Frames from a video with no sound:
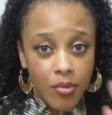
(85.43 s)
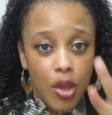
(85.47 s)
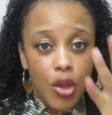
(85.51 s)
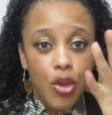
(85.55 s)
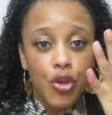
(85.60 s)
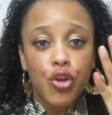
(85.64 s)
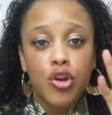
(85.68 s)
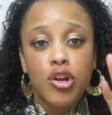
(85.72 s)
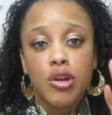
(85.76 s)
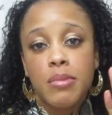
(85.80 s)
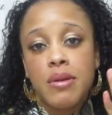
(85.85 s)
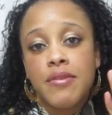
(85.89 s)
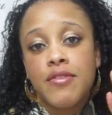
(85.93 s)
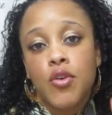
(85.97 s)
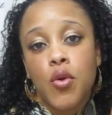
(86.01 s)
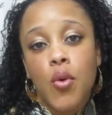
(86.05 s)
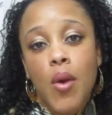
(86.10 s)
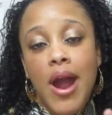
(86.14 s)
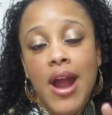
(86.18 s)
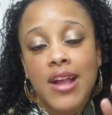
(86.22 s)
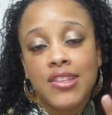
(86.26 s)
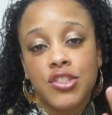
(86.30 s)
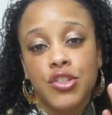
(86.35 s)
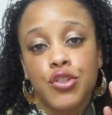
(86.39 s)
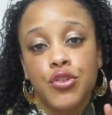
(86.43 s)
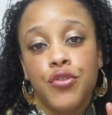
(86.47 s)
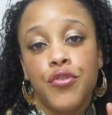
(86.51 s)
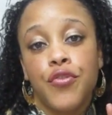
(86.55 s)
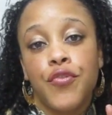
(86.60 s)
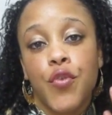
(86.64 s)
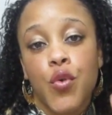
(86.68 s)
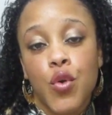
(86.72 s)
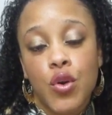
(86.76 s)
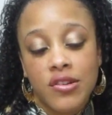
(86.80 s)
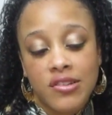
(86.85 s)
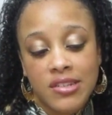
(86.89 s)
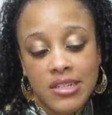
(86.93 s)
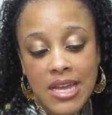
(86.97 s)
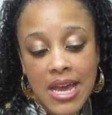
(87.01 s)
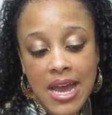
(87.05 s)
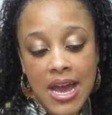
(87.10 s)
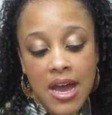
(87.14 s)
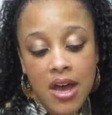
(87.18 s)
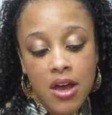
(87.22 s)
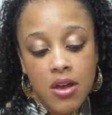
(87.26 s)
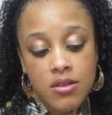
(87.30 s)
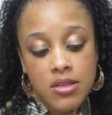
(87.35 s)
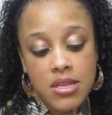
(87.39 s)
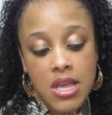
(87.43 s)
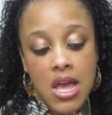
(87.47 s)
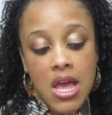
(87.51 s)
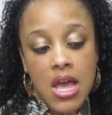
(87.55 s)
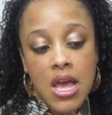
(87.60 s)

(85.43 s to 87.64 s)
You're going to be required to do four styles.